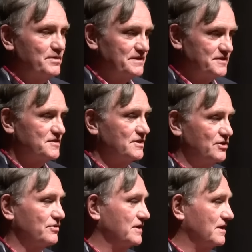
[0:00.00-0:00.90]
But this
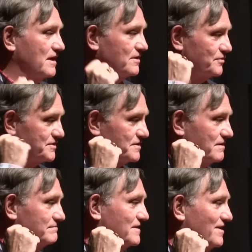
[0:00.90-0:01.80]
security guard was
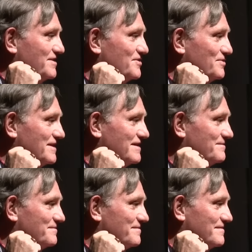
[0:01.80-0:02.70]
on
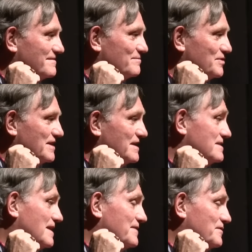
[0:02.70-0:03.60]
duty, putting
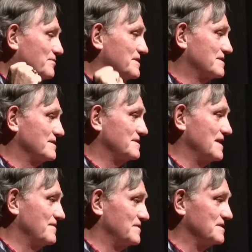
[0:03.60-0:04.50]
his life at risk to
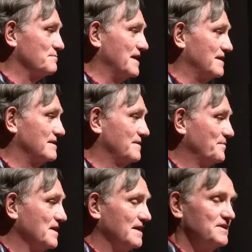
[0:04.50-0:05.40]
save this man.
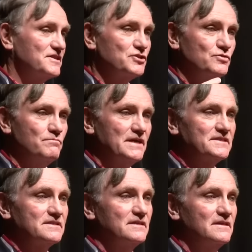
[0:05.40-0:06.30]
He said, You
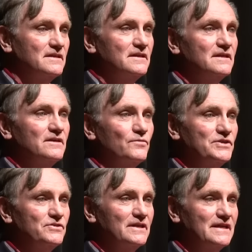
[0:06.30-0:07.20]
must,
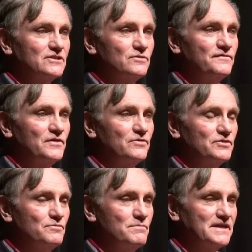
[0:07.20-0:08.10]
when you can get to a
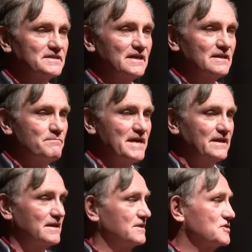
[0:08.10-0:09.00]
phone, you must get a
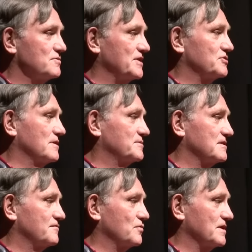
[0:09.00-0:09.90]
medic and a stretcher up to
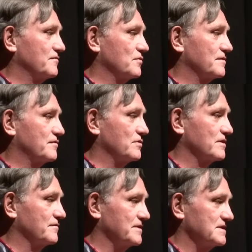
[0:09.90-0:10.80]
the 44th
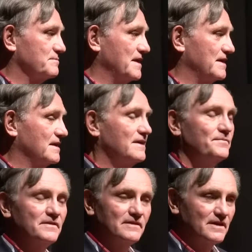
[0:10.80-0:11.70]
floor for this man.
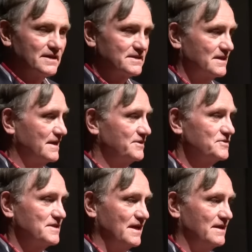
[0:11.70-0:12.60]
I said, I
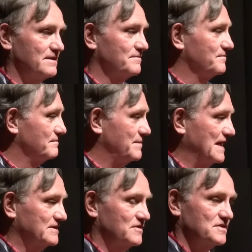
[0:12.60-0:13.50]
understand.
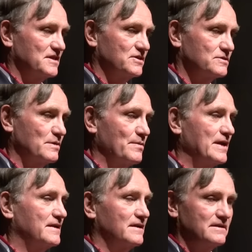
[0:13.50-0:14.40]
Back to the stairs we
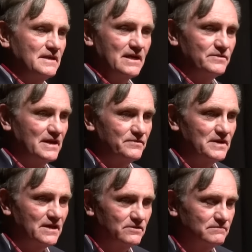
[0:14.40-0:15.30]
went, down, down,
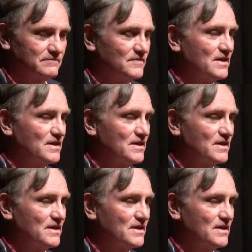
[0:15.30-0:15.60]
down.